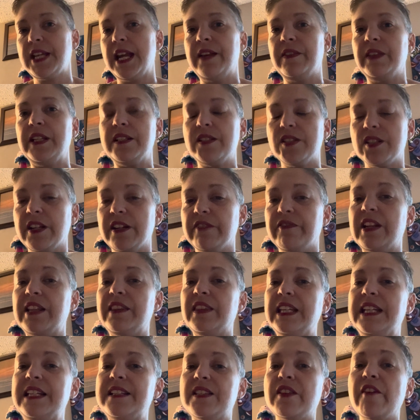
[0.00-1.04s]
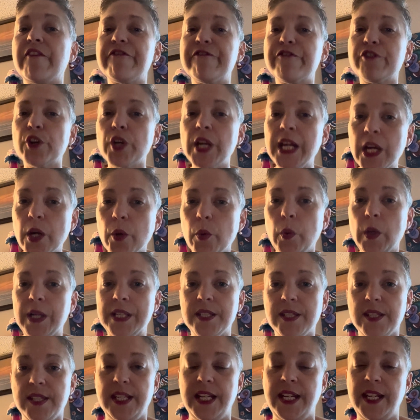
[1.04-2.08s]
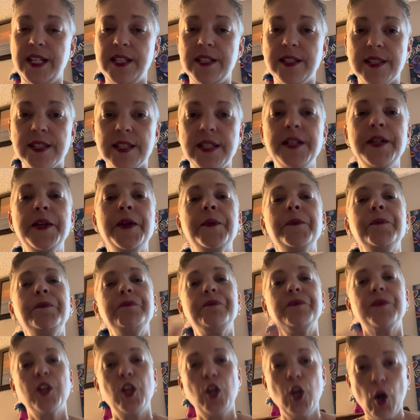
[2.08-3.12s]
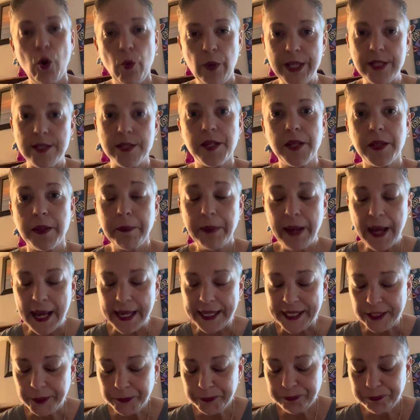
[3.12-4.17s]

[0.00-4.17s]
and these frequencies go into the body.